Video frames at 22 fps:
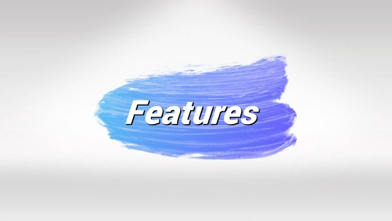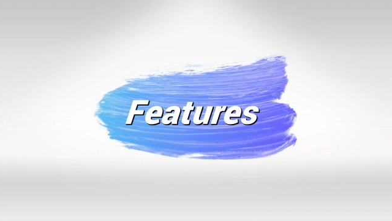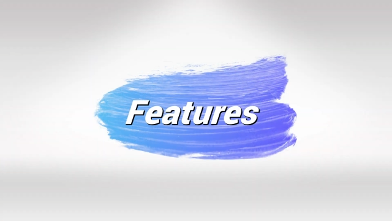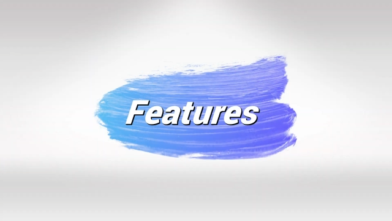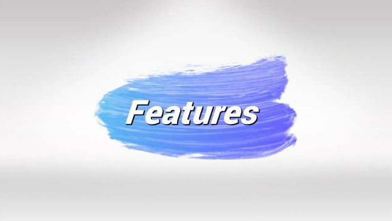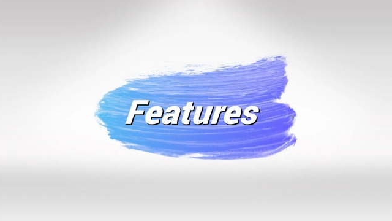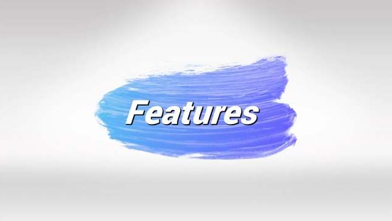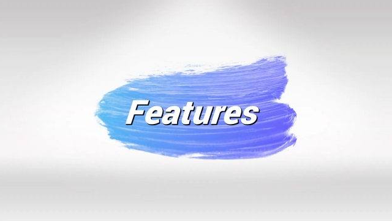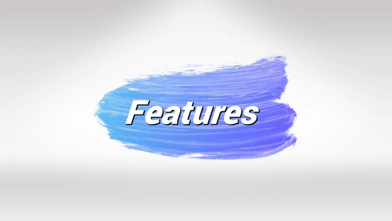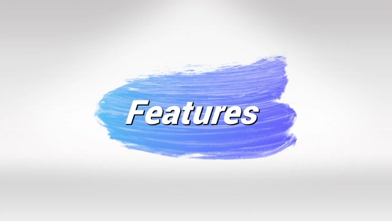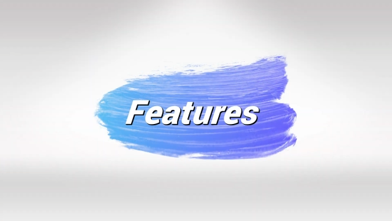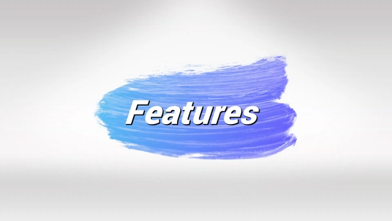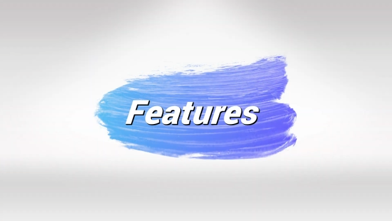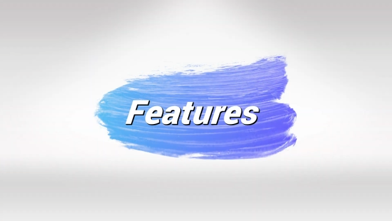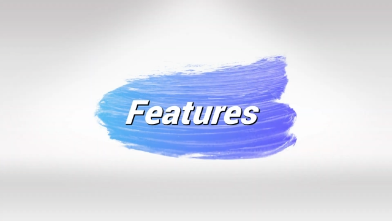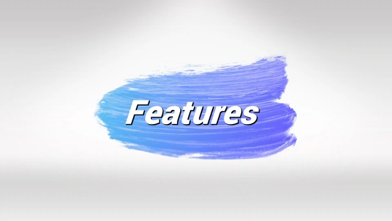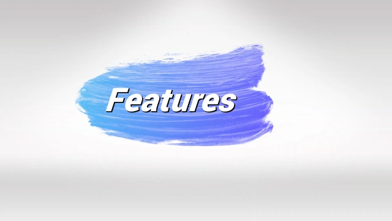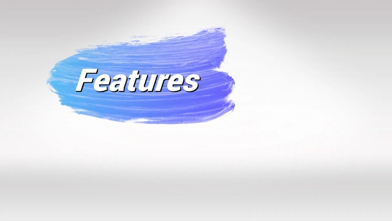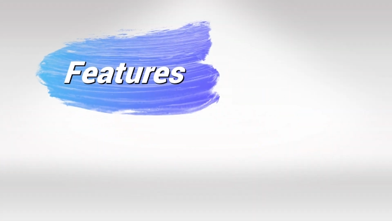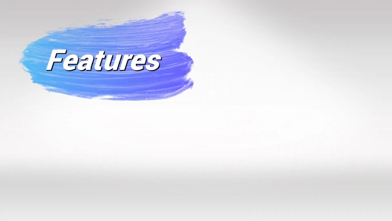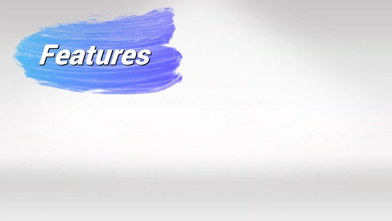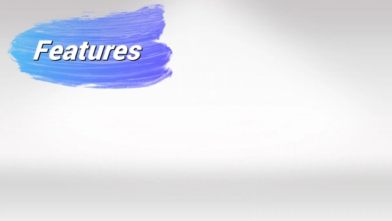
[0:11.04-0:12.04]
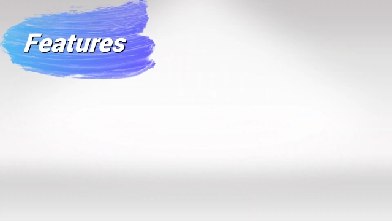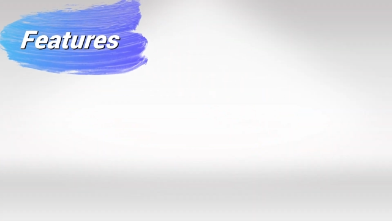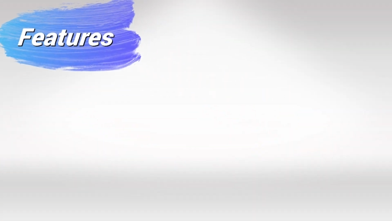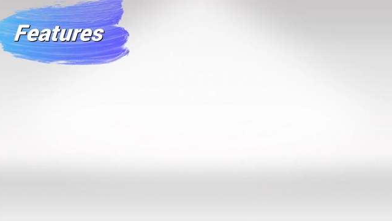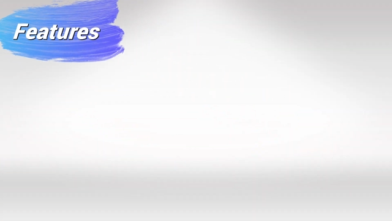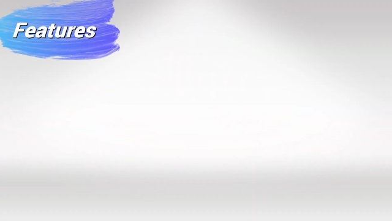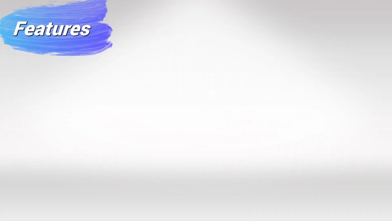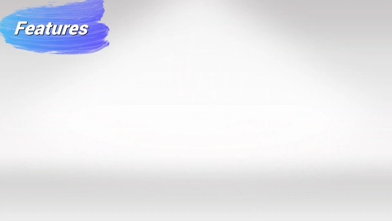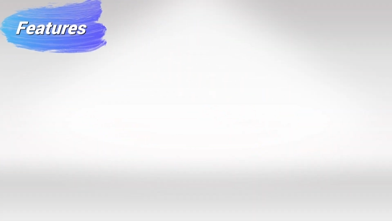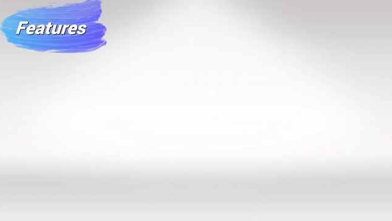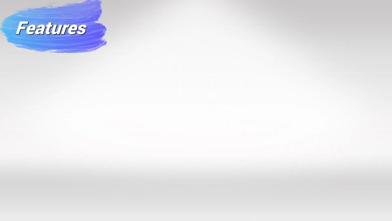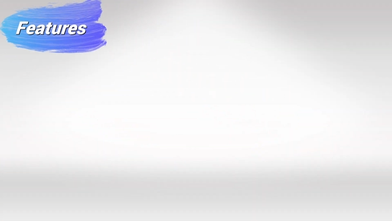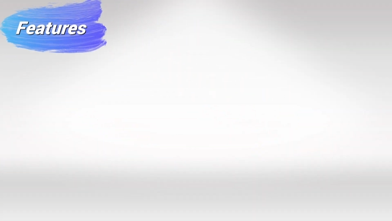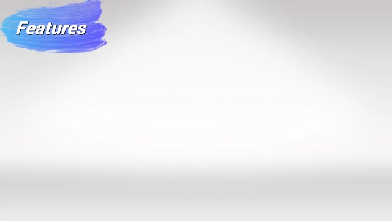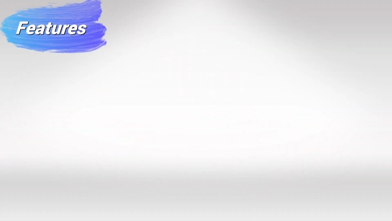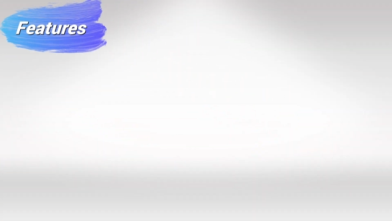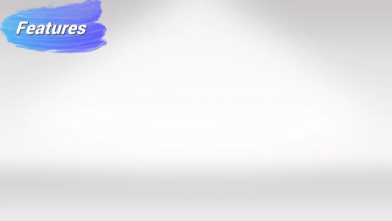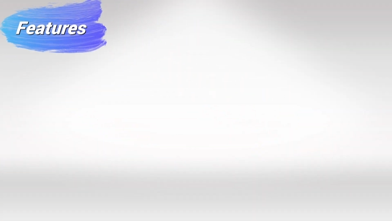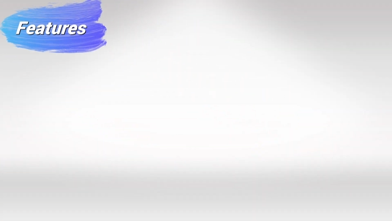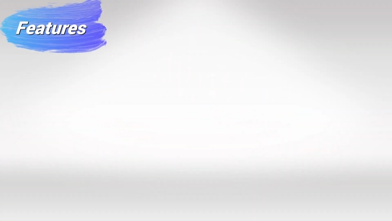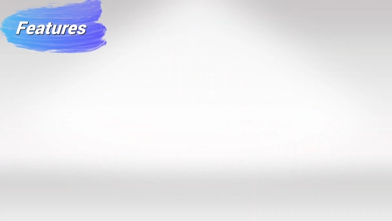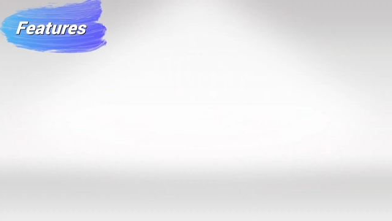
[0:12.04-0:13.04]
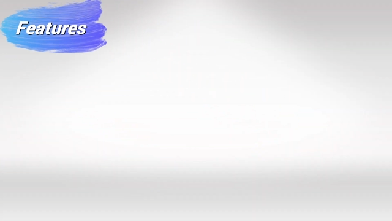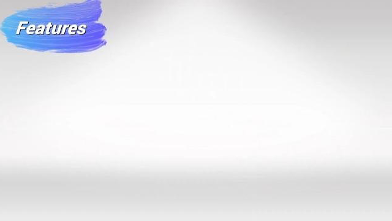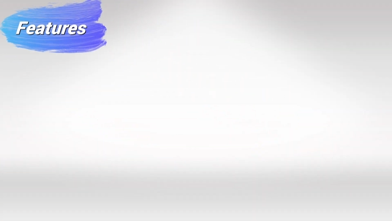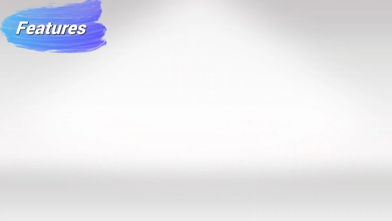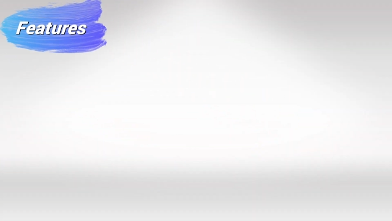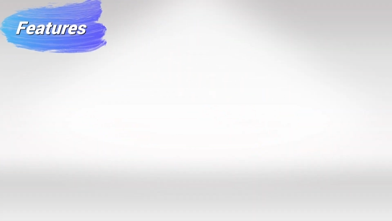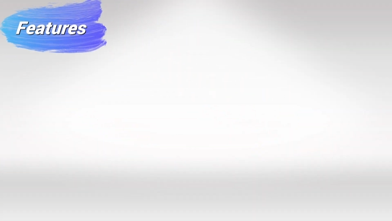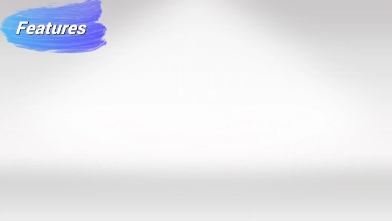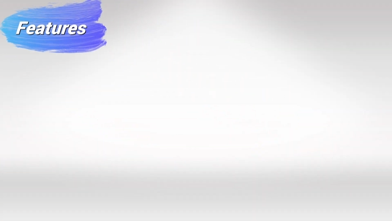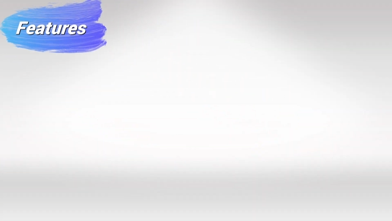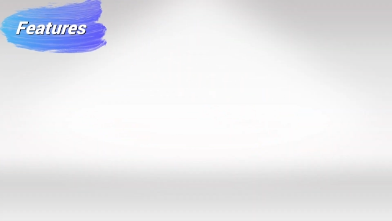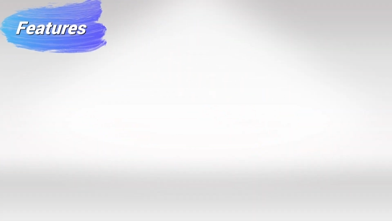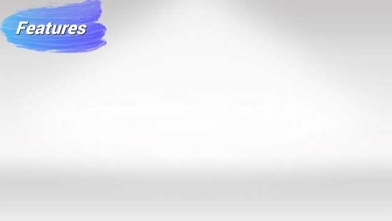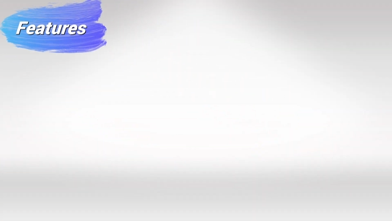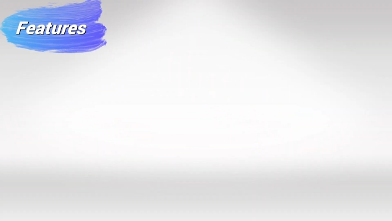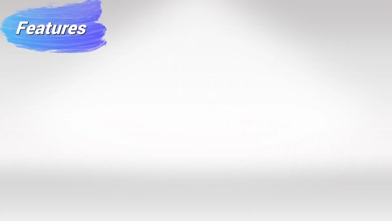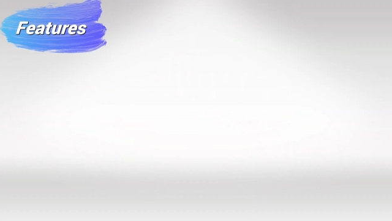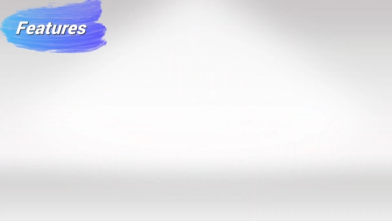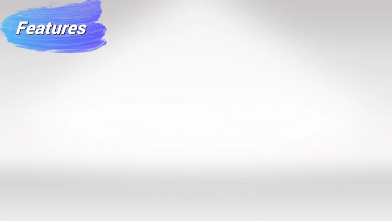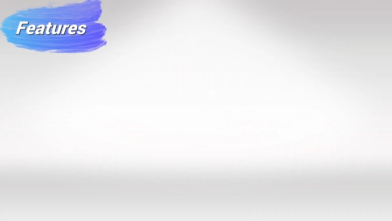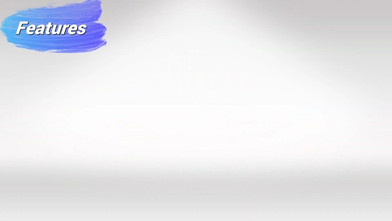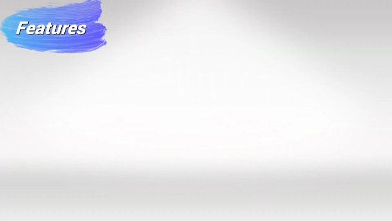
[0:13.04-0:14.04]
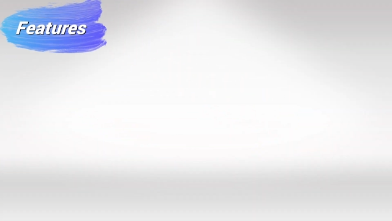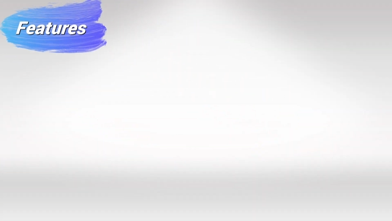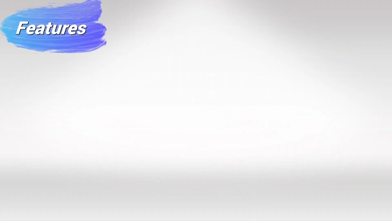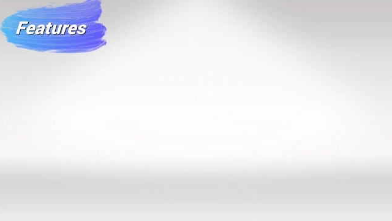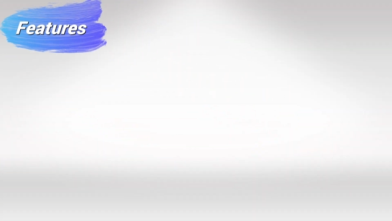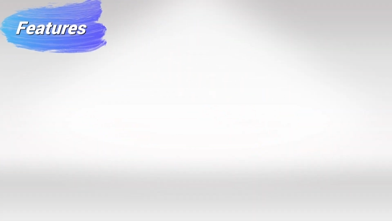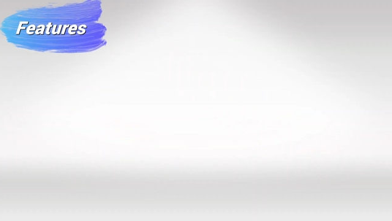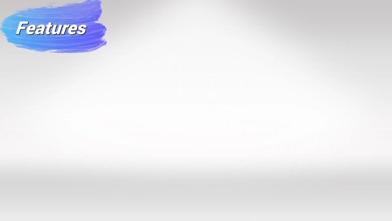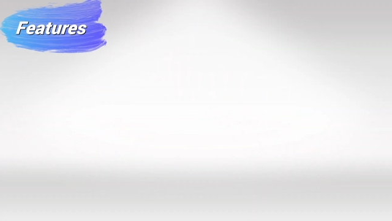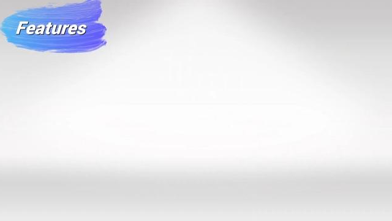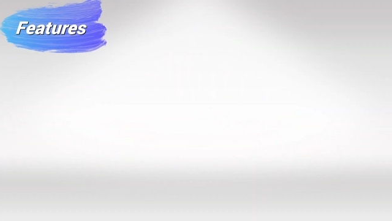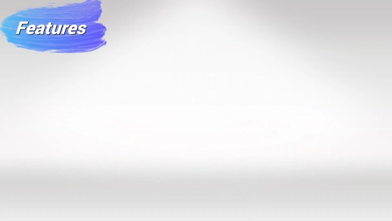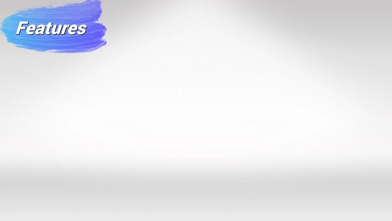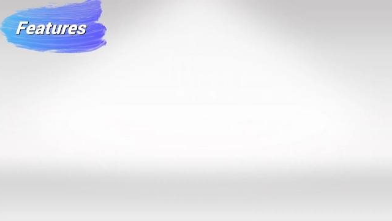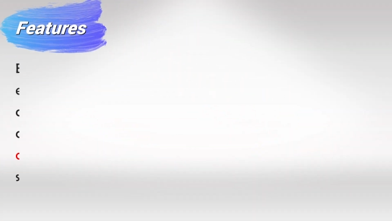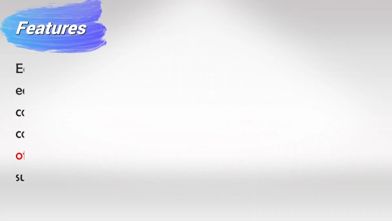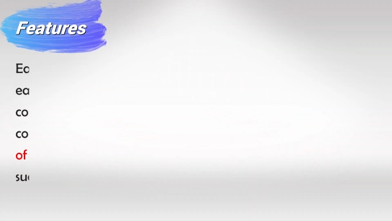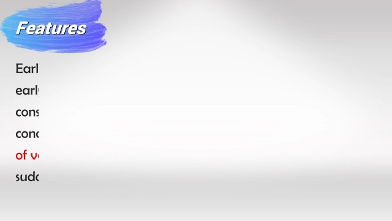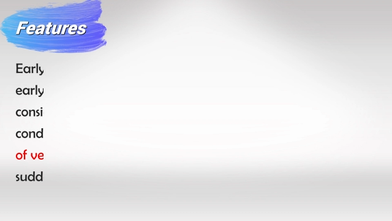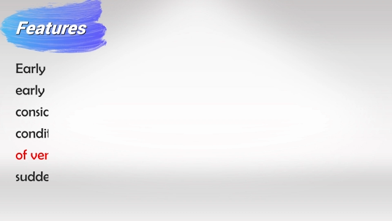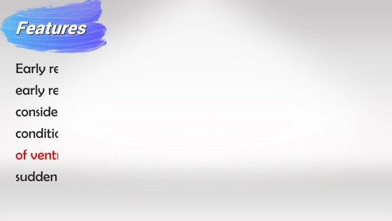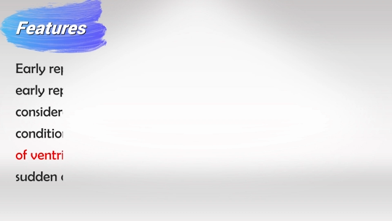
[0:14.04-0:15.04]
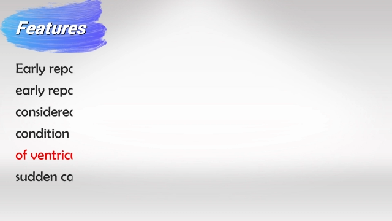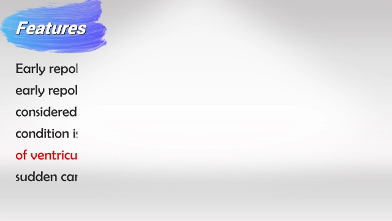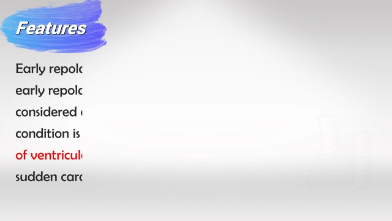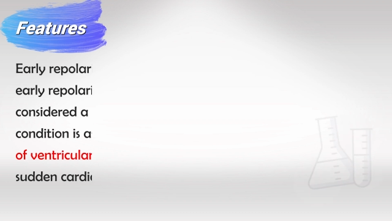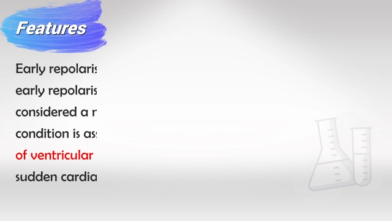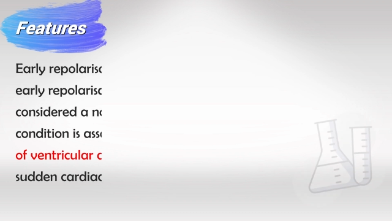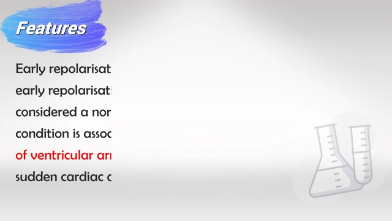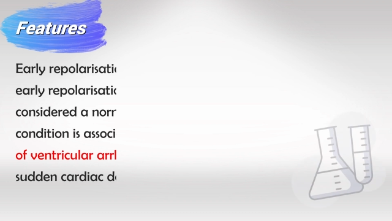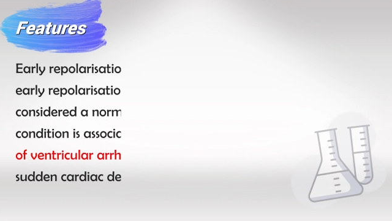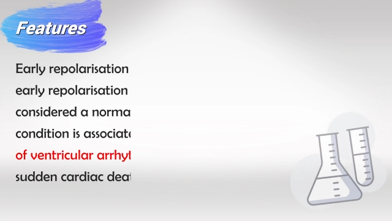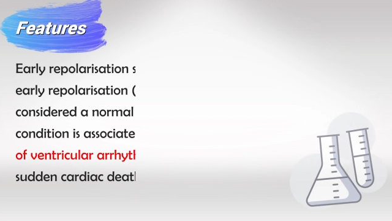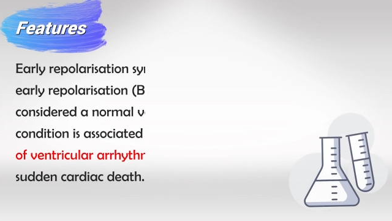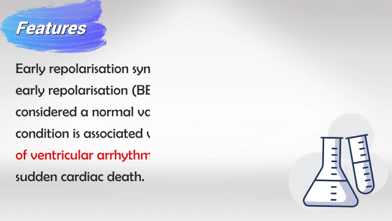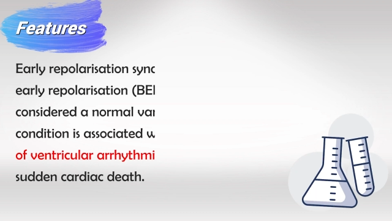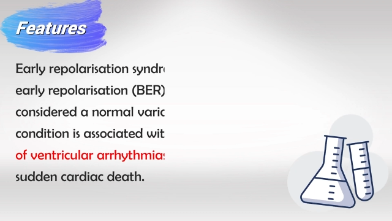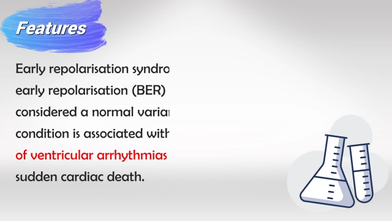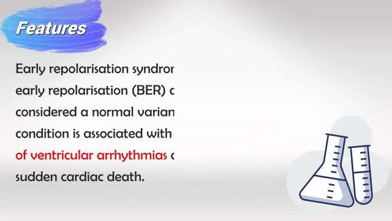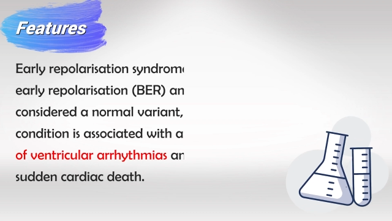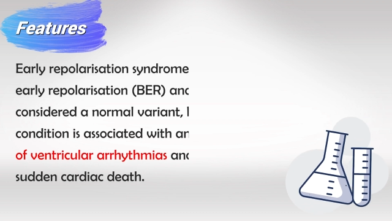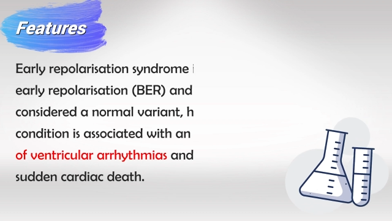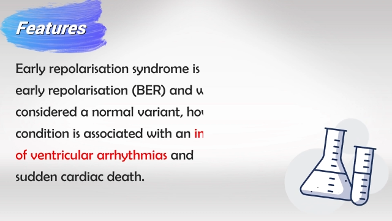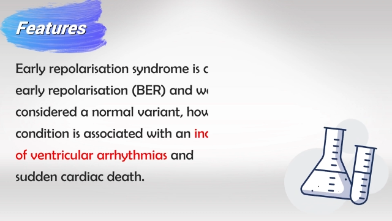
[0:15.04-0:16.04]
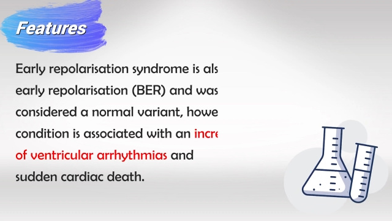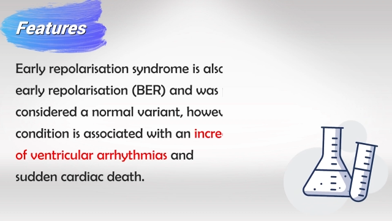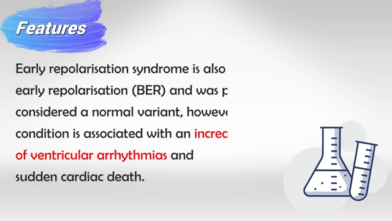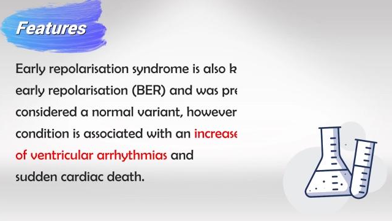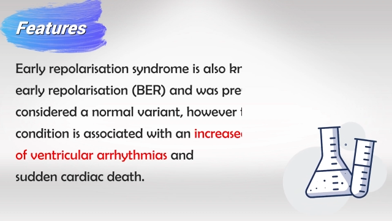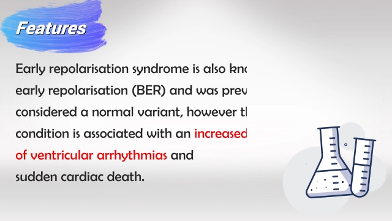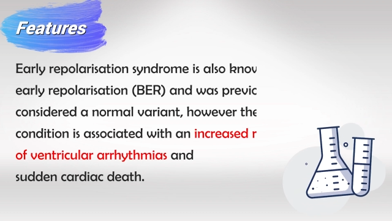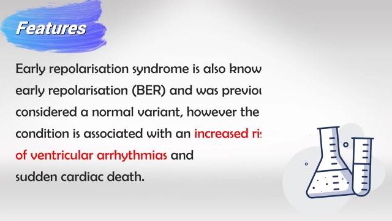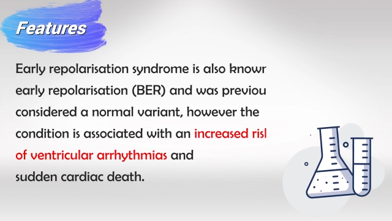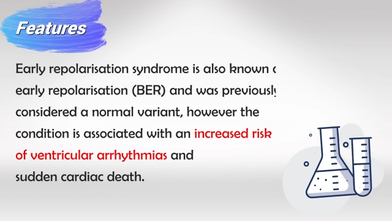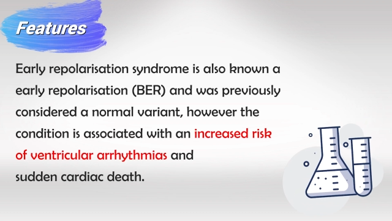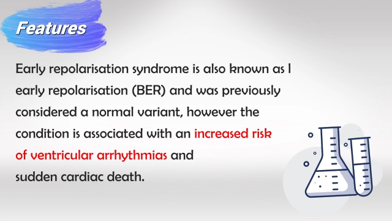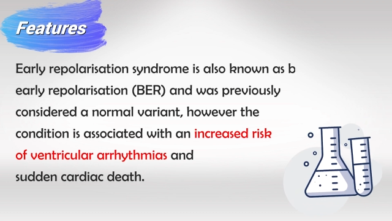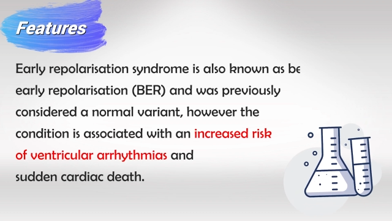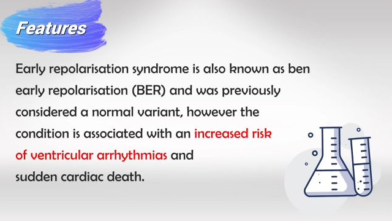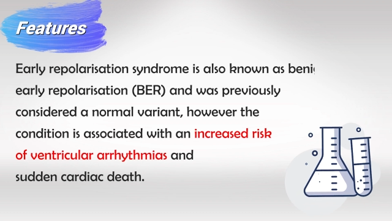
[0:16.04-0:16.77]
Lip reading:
Nobody's mouth can be seen.